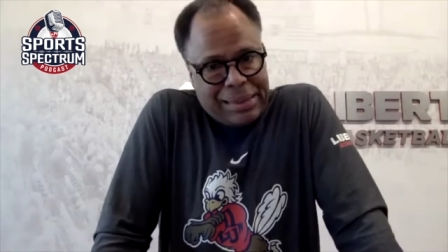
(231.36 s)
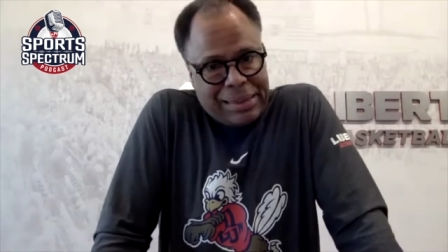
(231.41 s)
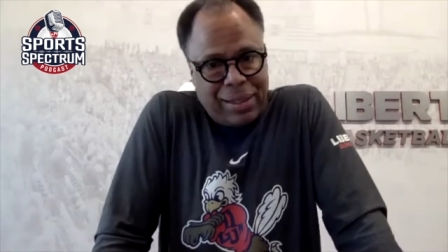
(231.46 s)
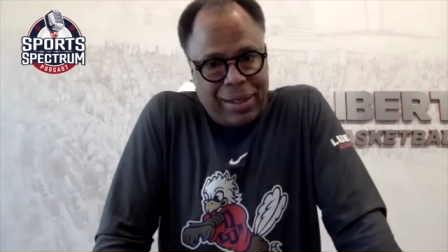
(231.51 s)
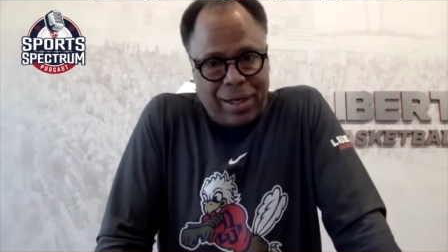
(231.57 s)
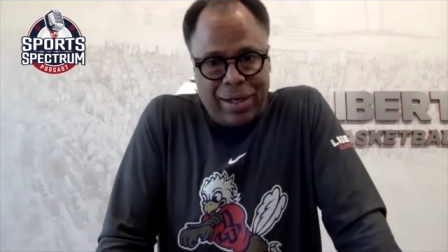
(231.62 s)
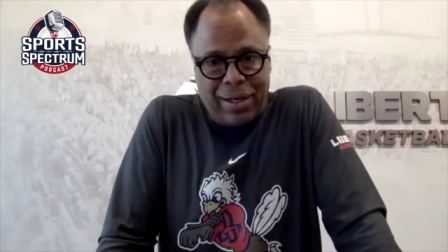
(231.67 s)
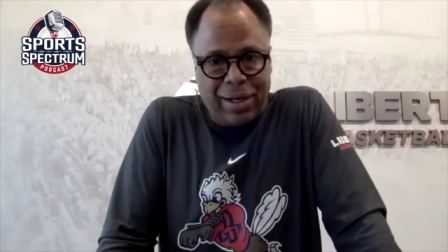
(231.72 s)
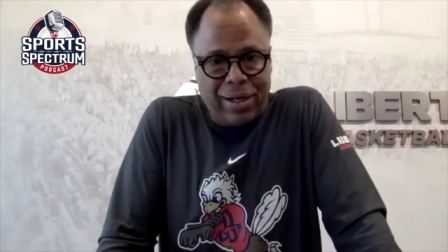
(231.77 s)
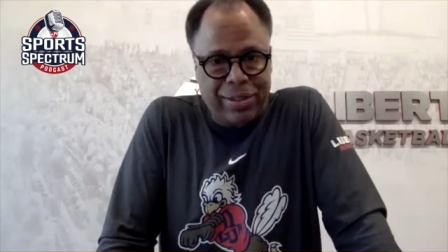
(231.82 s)

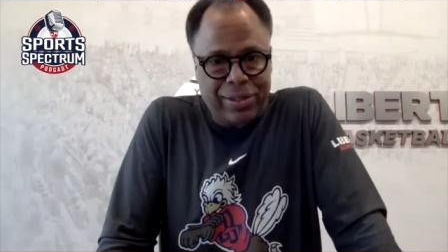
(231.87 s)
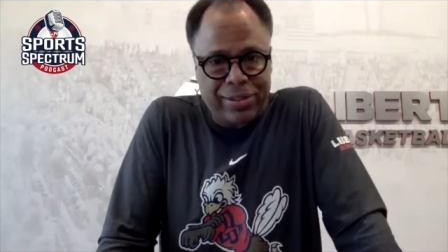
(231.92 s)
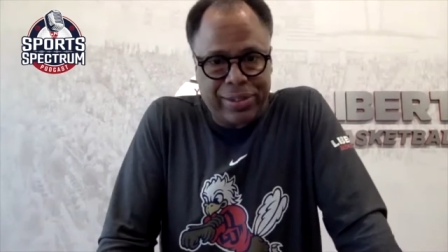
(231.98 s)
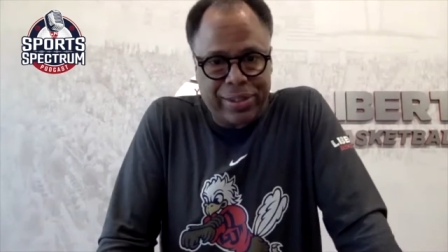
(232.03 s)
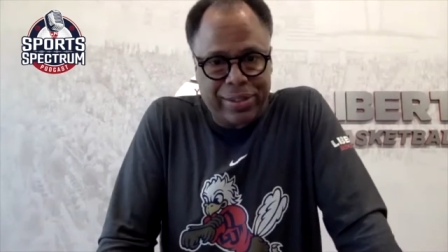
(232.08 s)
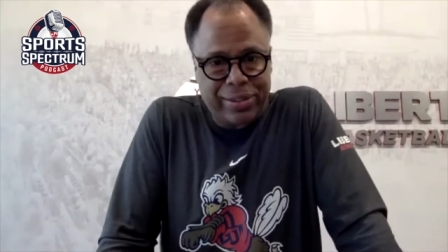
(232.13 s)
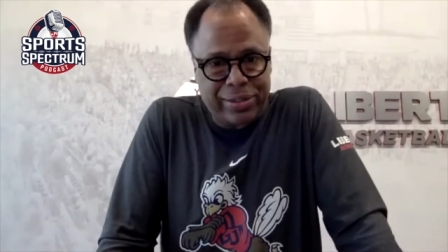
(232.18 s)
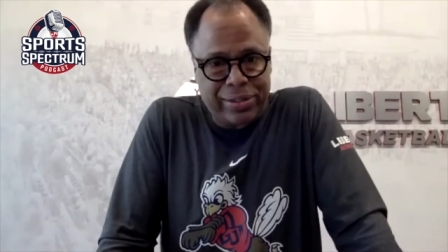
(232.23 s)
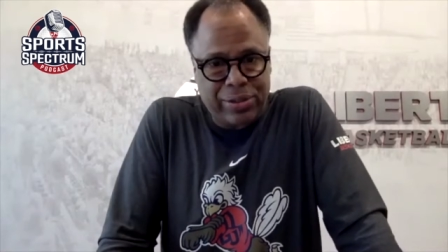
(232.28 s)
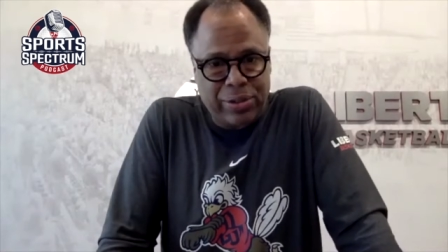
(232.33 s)
our
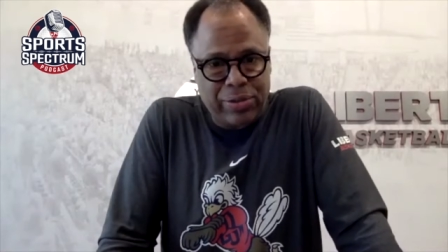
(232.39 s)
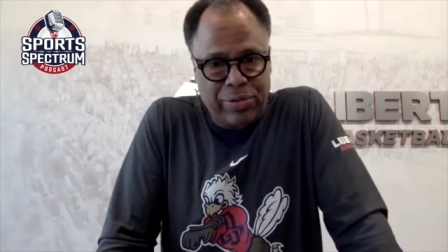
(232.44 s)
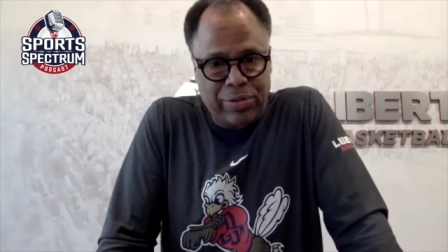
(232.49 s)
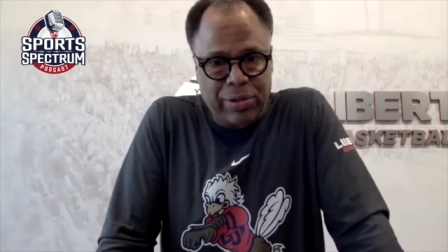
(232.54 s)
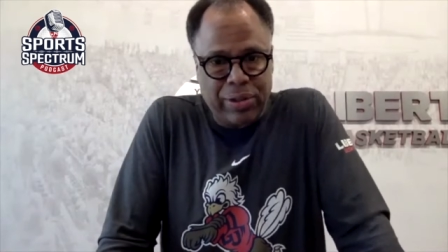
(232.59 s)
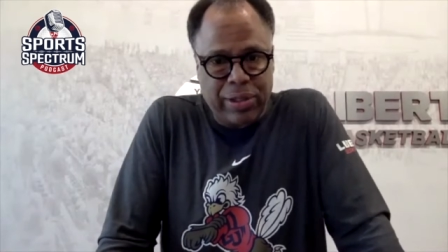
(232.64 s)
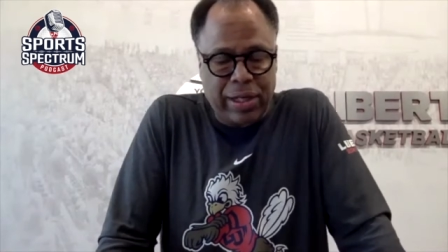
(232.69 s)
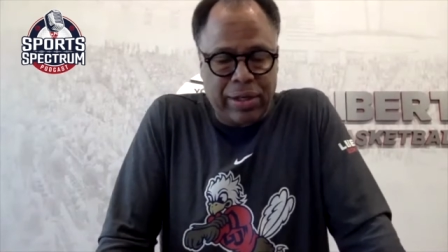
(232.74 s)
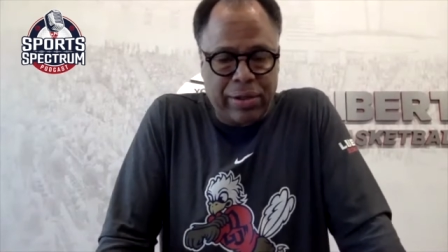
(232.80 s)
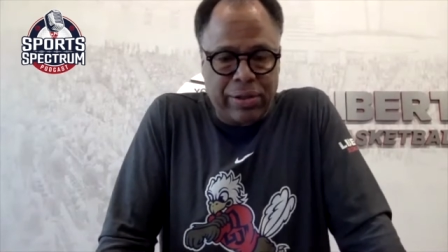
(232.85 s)
season's over.
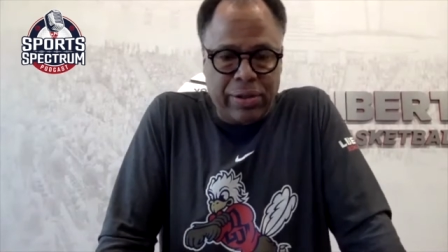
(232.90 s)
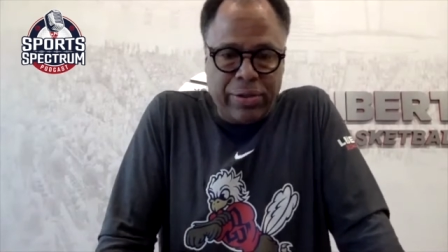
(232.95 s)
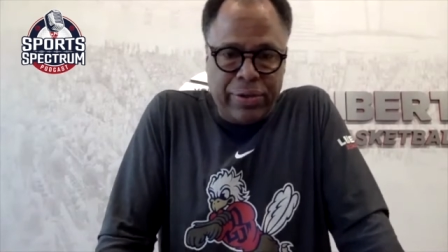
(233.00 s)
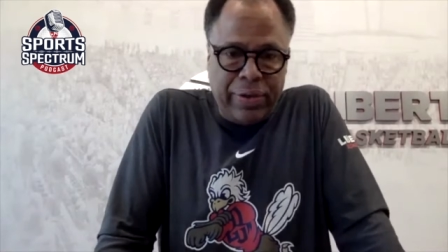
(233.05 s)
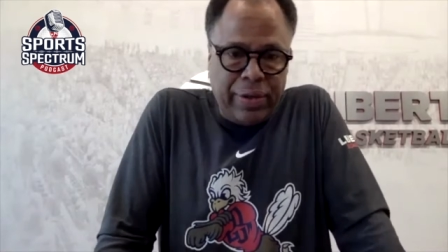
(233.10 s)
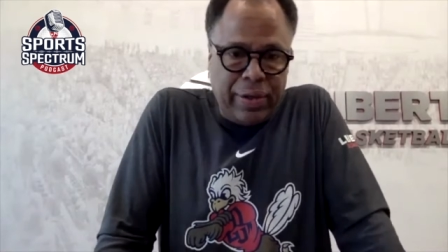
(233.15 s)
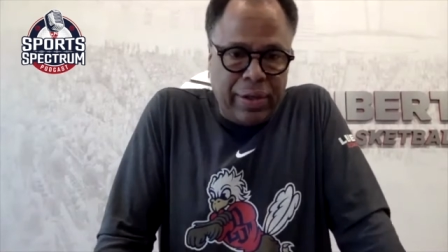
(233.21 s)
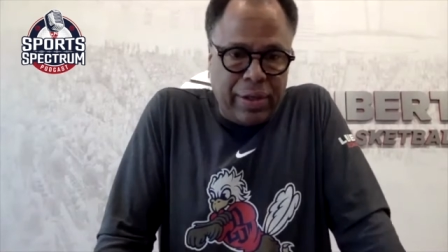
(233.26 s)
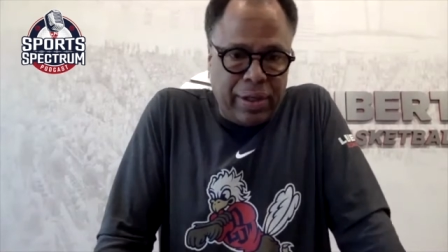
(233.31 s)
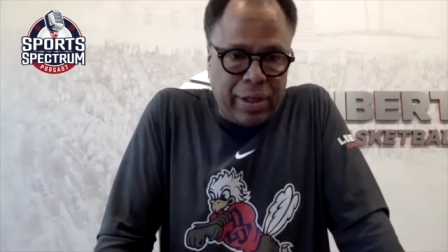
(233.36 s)
Now,
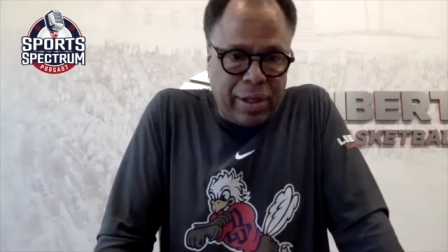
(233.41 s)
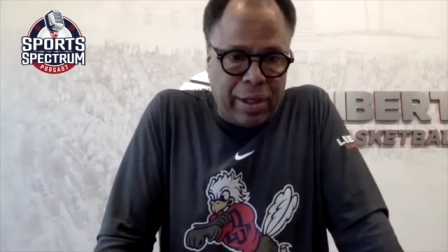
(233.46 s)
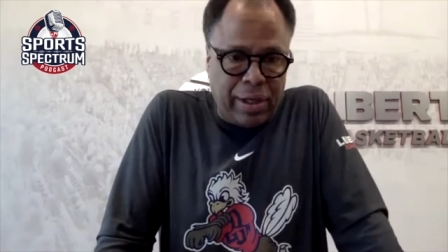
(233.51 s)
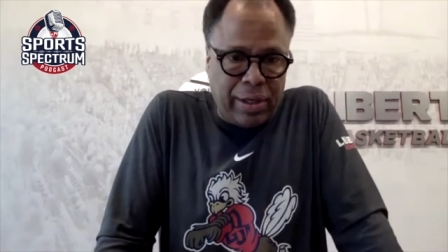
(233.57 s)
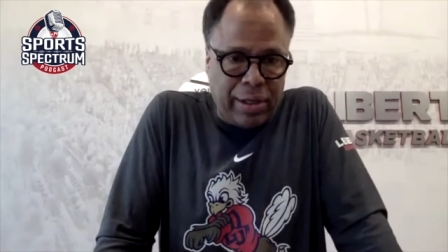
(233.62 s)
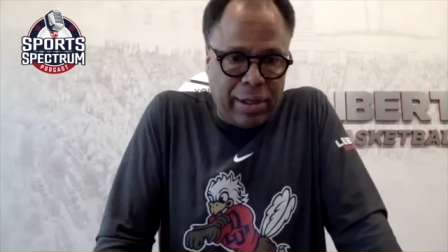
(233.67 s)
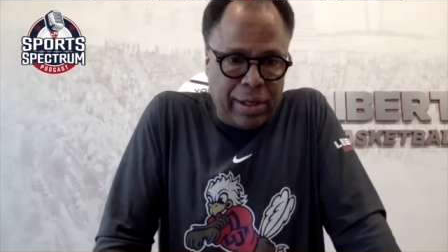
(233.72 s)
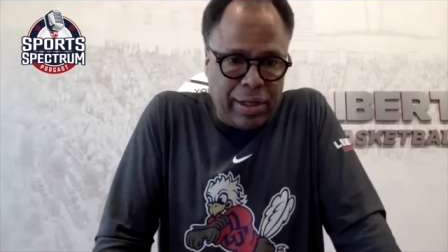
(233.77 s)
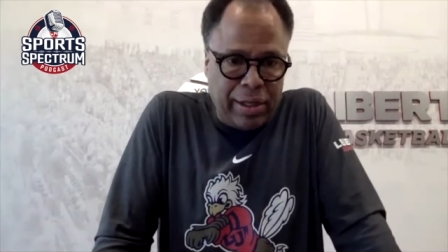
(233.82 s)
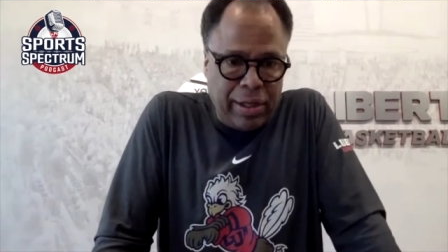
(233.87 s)

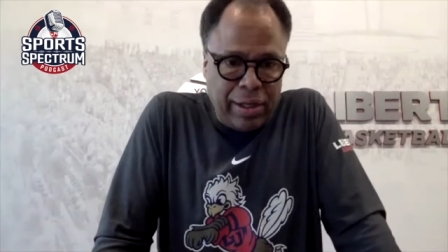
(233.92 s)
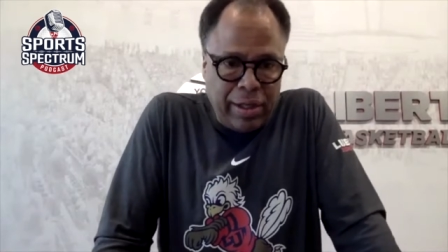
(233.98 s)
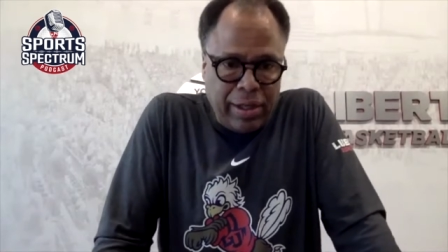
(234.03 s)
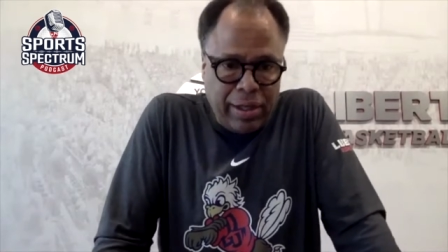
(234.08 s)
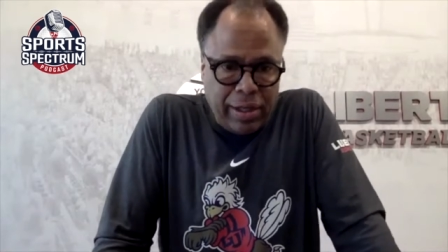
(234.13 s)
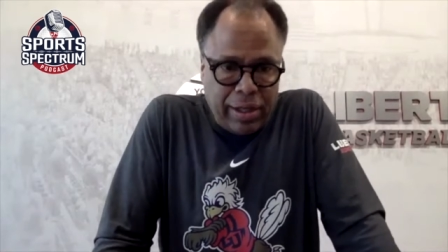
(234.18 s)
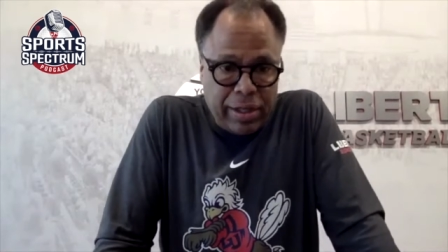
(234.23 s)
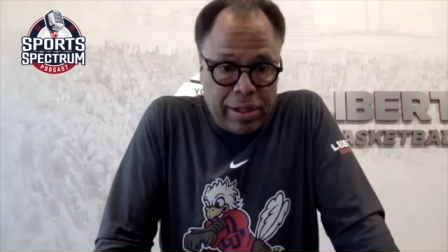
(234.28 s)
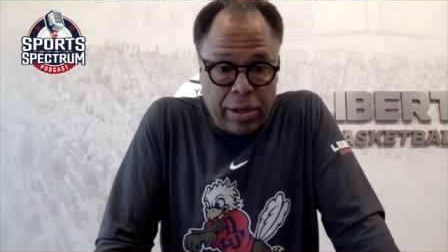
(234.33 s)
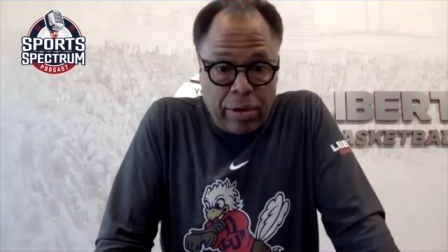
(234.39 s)
in the